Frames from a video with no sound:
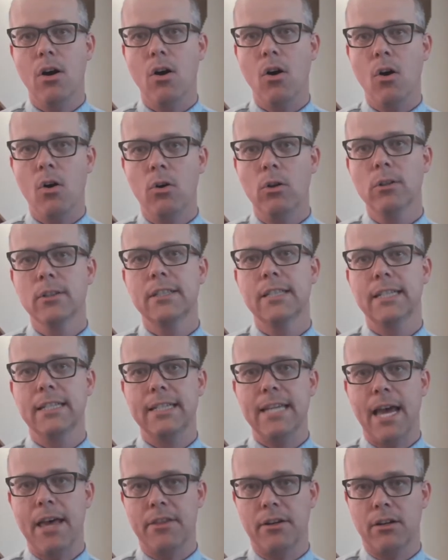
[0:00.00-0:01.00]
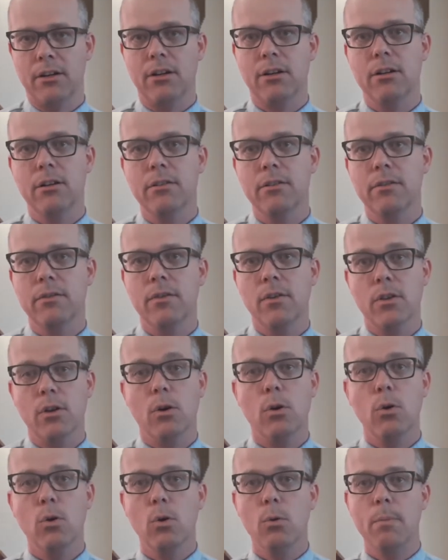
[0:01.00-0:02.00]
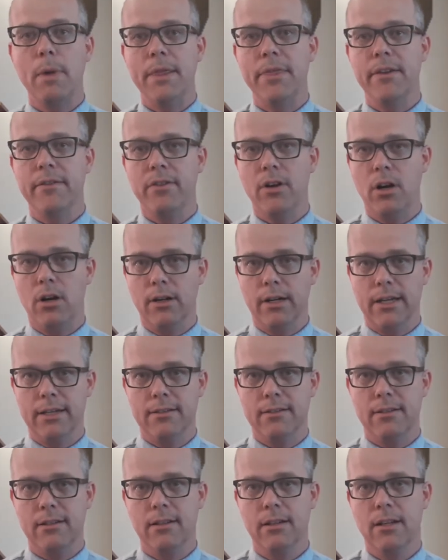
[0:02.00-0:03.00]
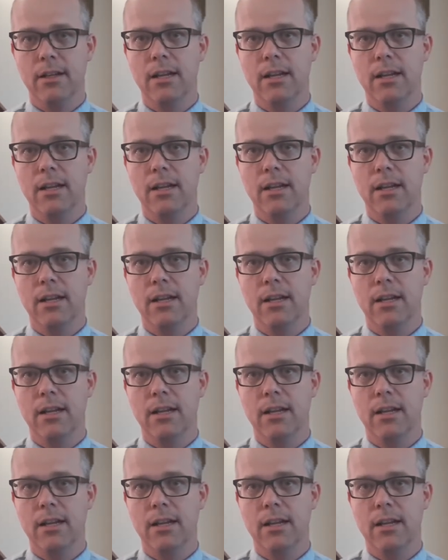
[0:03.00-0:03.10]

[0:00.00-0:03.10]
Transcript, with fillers: all together for the whole month of August.